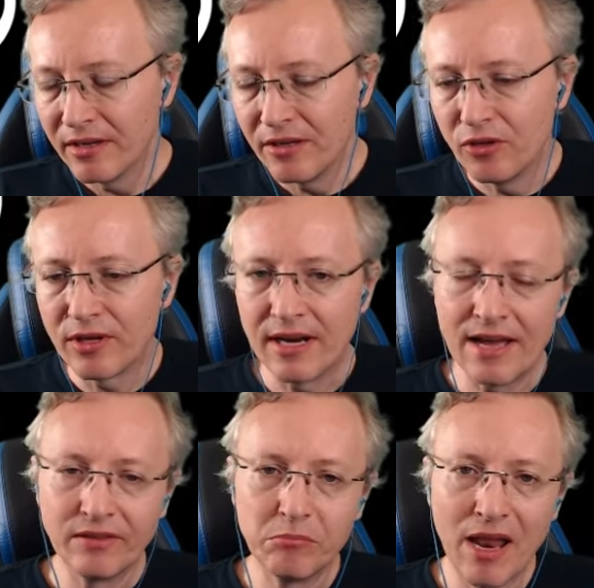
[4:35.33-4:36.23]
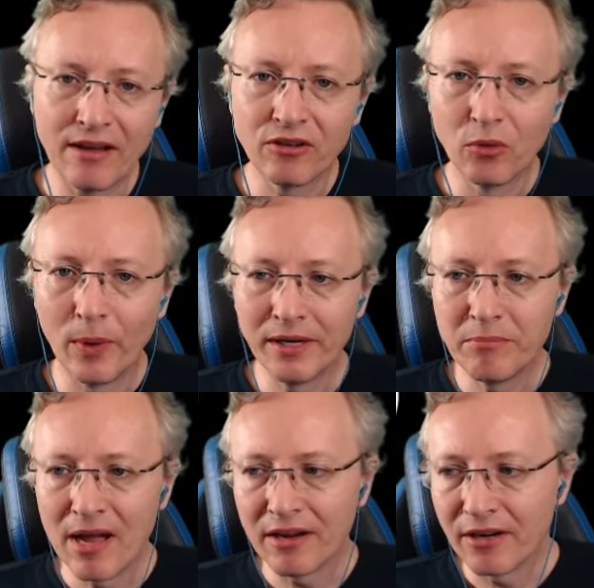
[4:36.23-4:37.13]
You can have a black or white
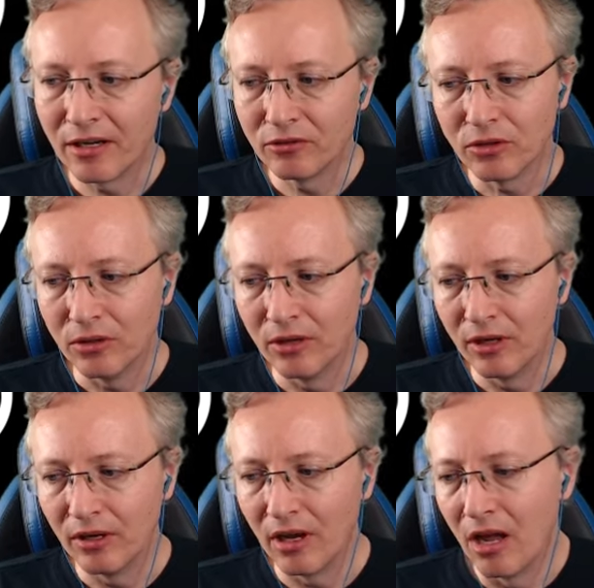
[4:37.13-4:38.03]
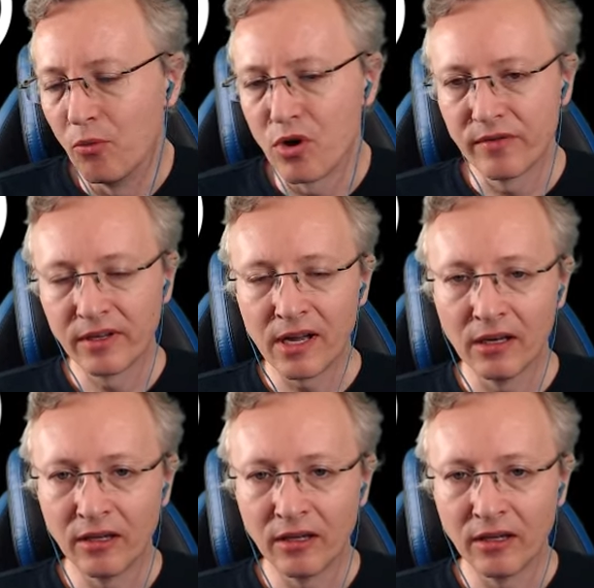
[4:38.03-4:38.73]
background or whatever color.